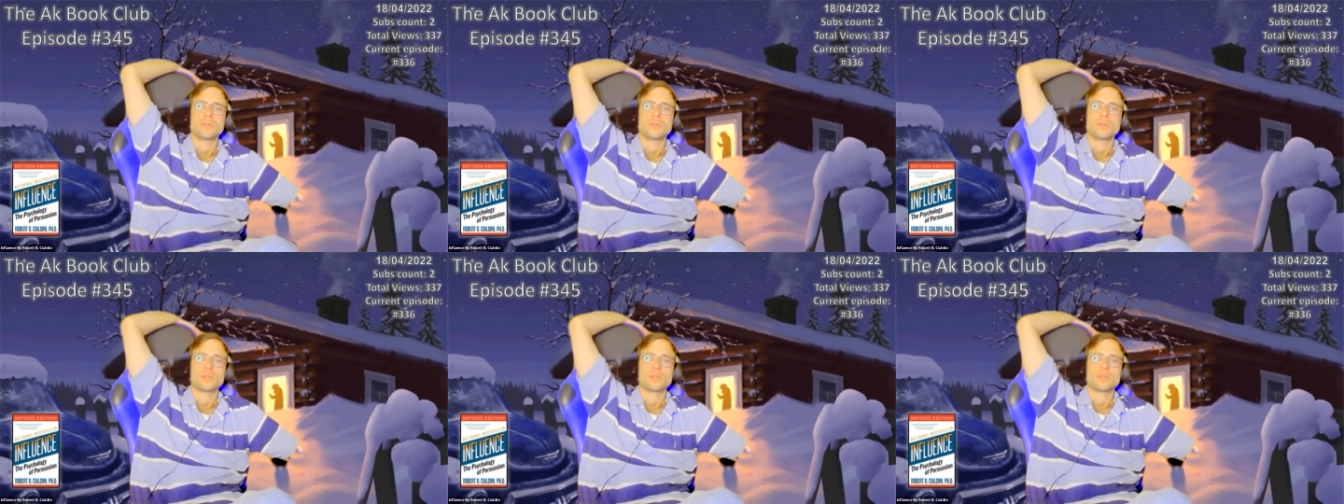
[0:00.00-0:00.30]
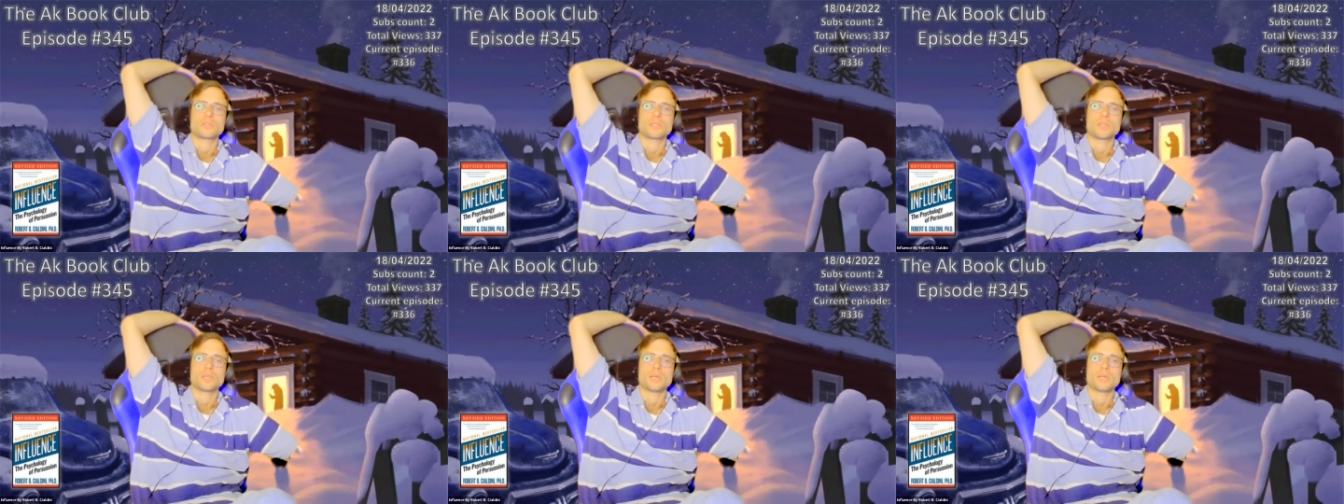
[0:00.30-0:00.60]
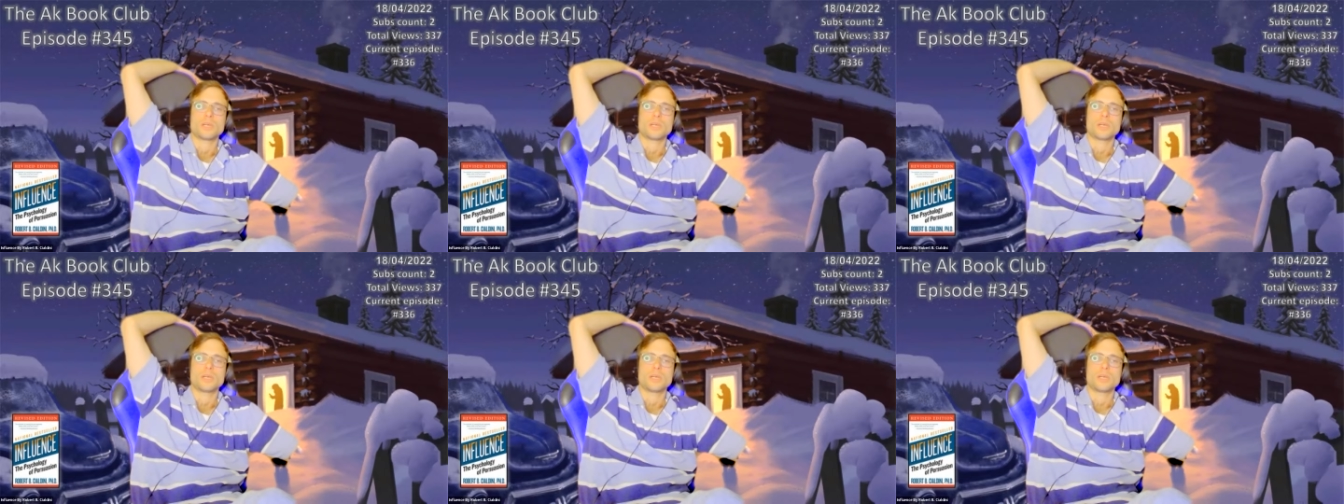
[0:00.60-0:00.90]
one of the
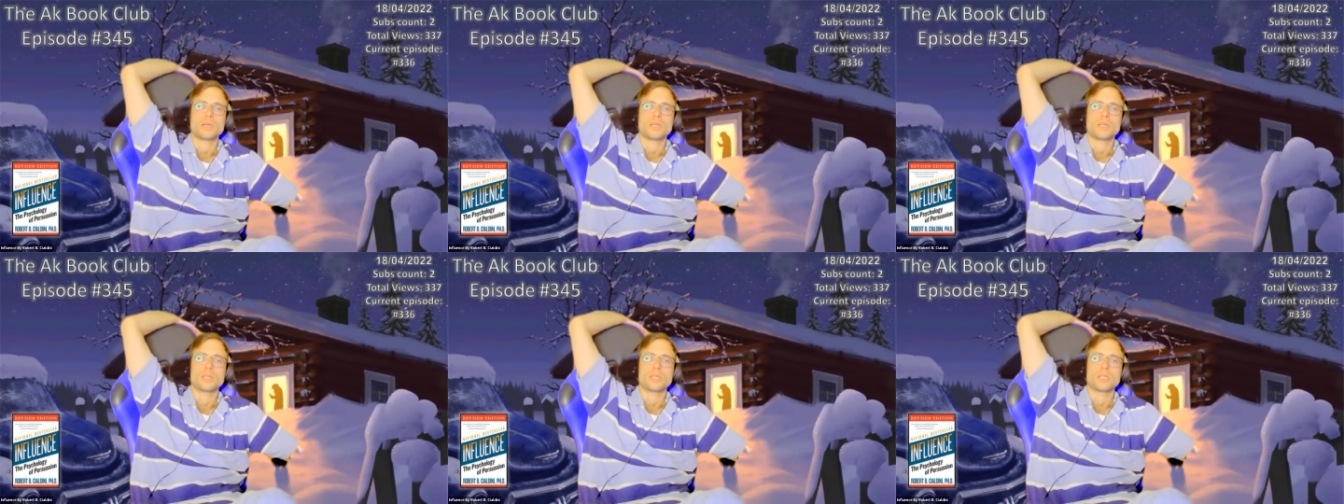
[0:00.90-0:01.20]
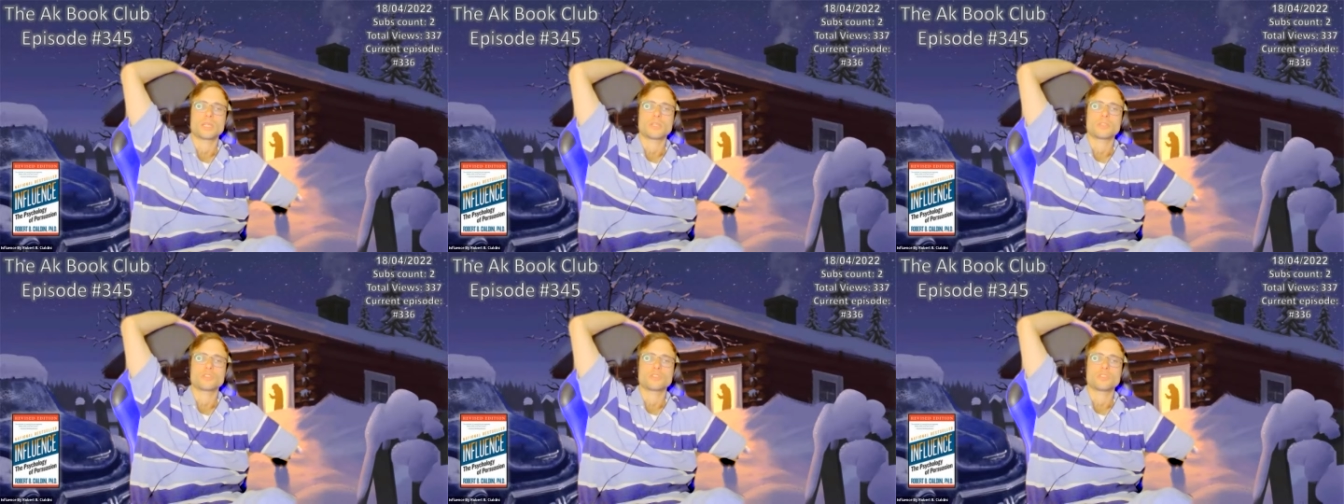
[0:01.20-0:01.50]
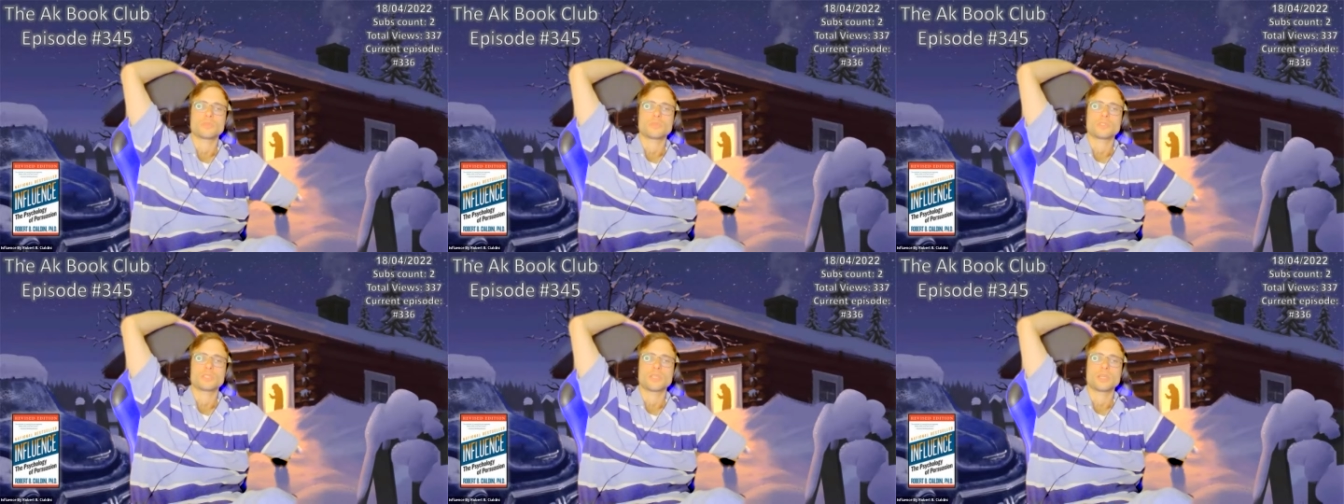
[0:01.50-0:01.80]

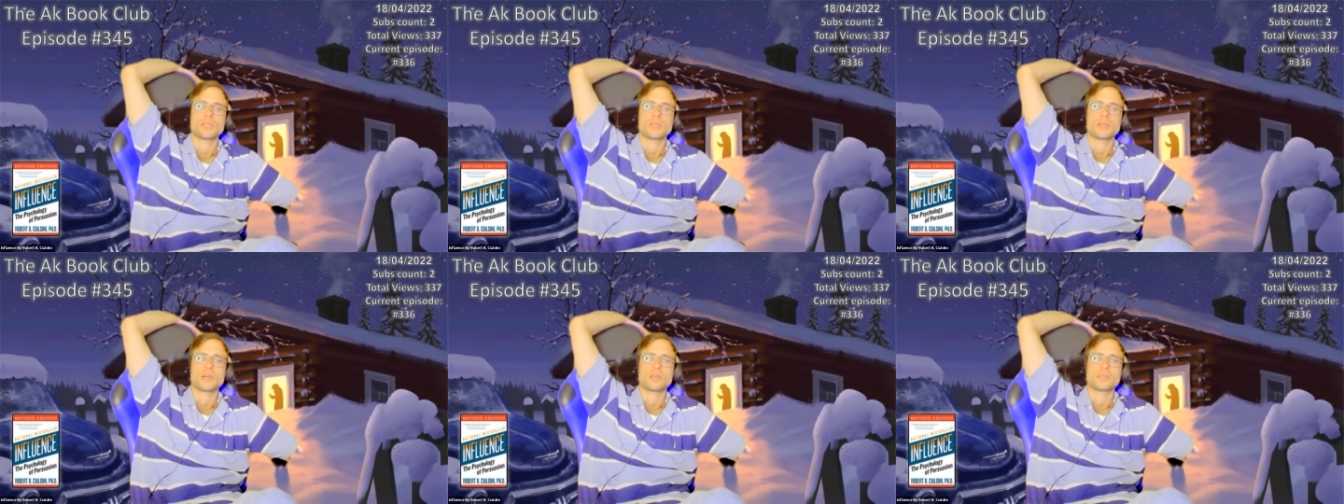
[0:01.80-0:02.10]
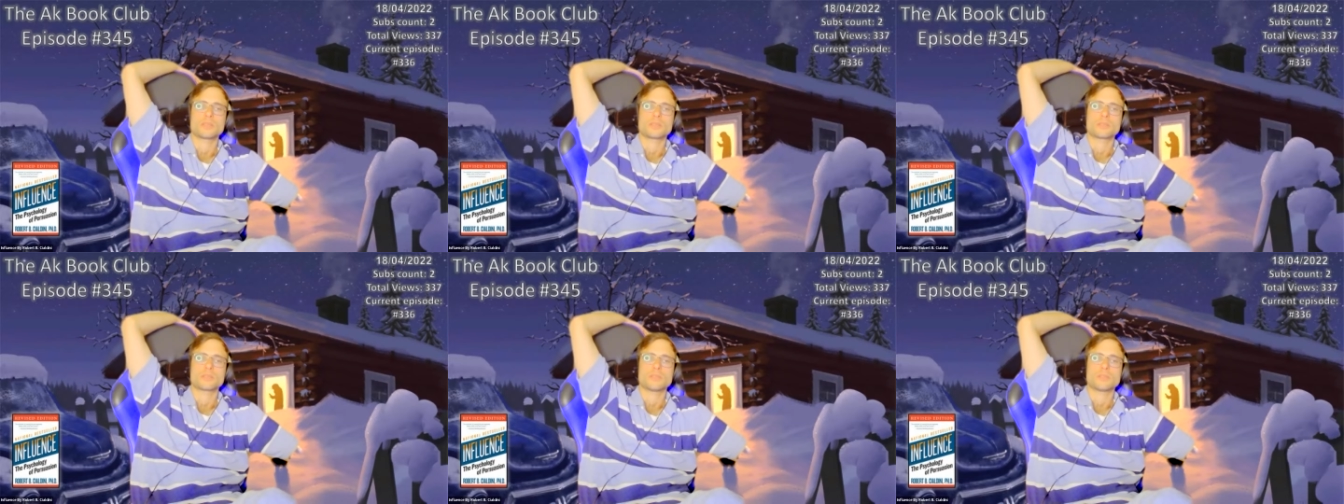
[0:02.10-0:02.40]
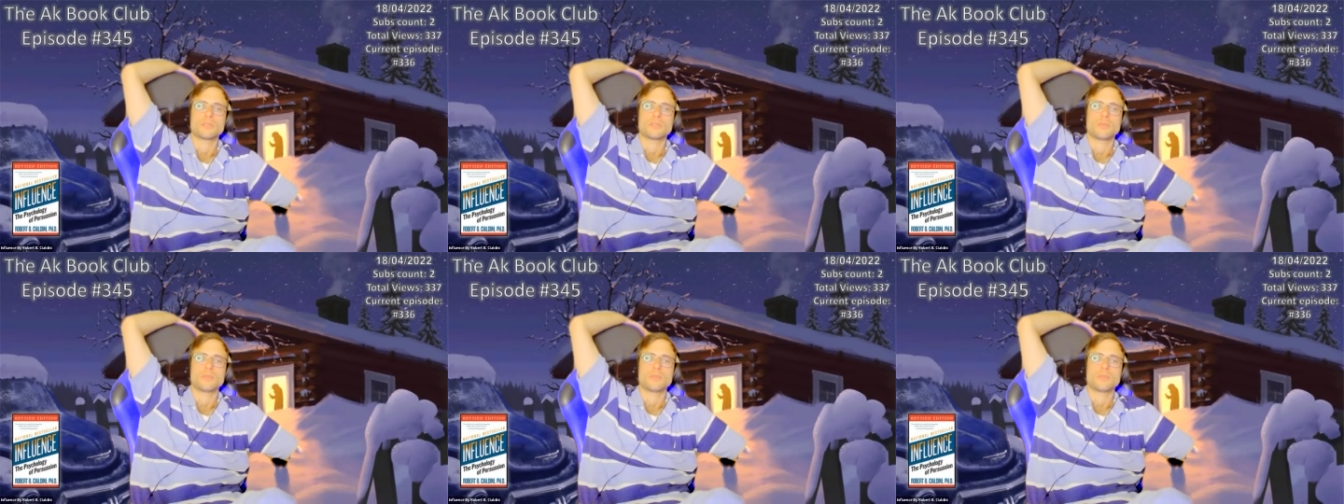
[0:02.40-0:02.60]
dealership's cars.